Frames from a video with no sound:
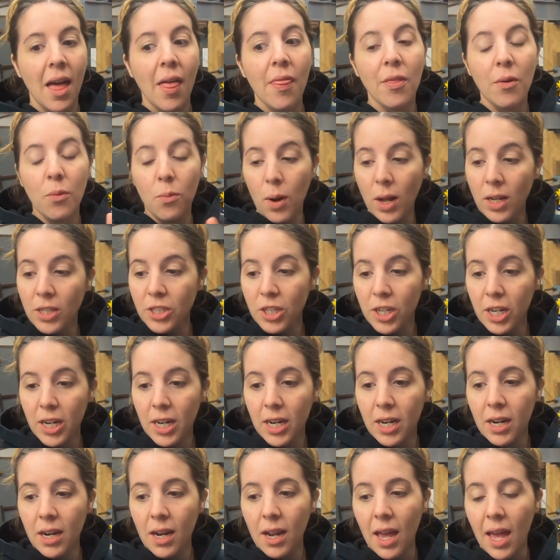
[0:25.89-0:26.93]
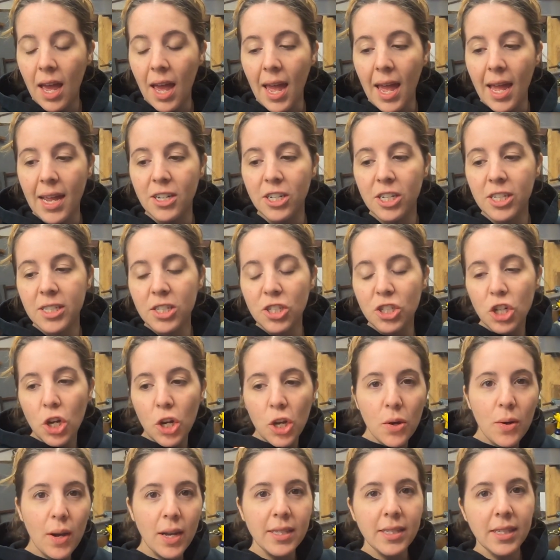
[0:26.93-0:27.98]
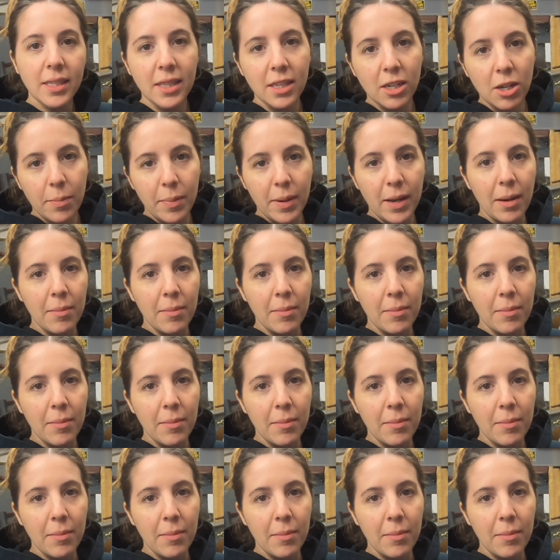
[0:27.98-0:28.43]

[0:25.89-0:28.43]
the welder and just show you guys a little bit.